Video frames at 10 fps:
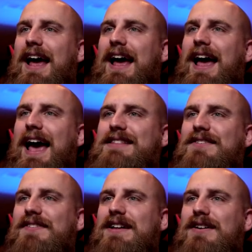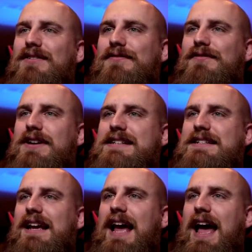had the video
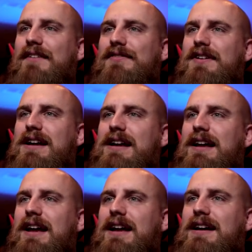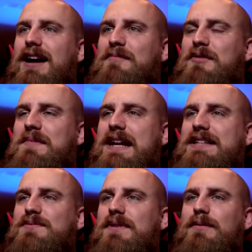freezing every couple
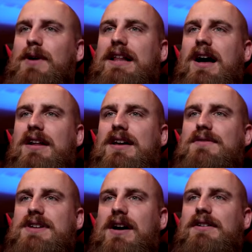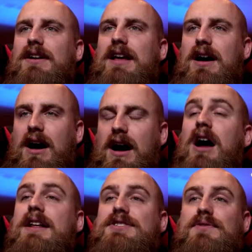minutes with while audio is un,
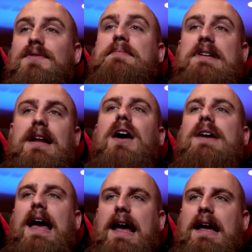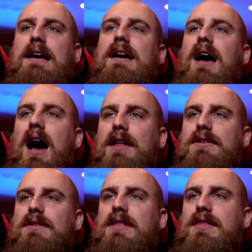uninterrupted. Okay.
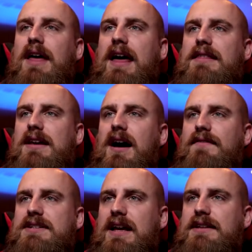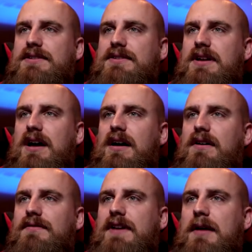Other than that, the obvious answers
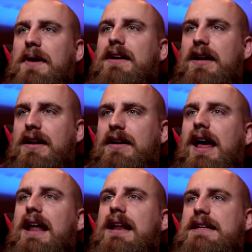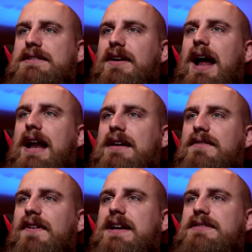of get better internet. Is there any
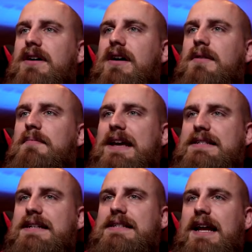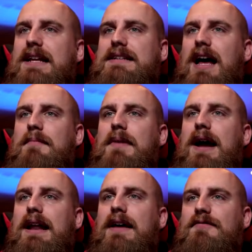advice on basic settings I
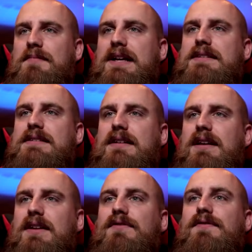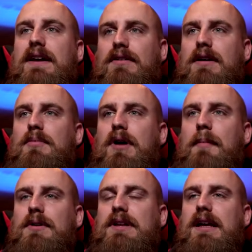might have missed configuring
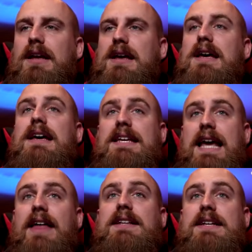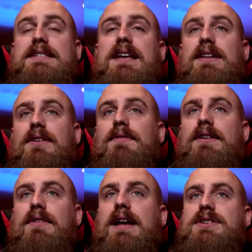properly? Yeah, that does sound like a
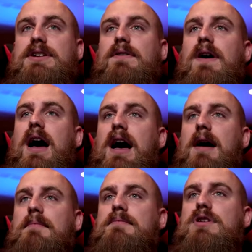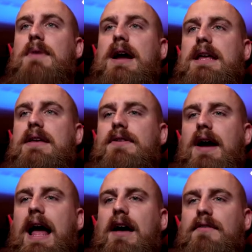rendering issue. Um, you might
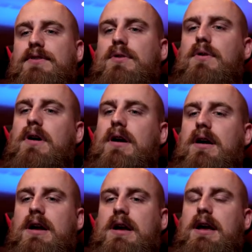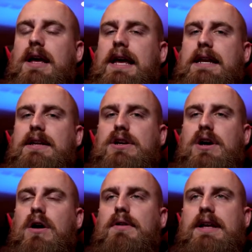either have your
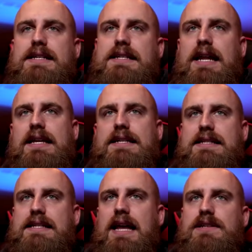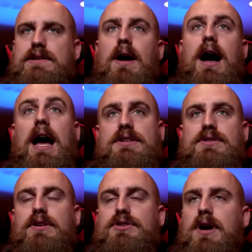encoding settings set too high,
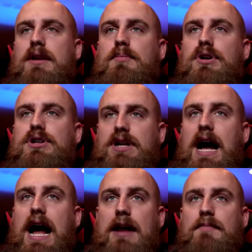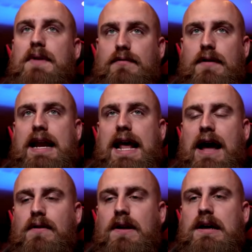so you're trying to push a high bit rate
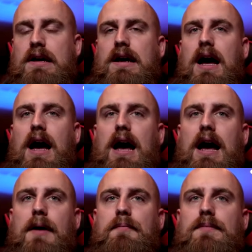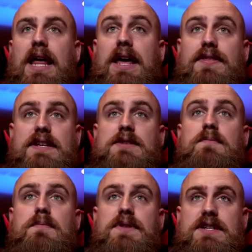out. Um, like this,
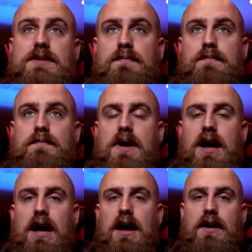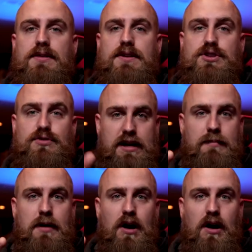this uh, the
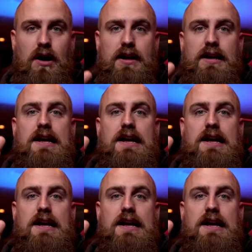stream on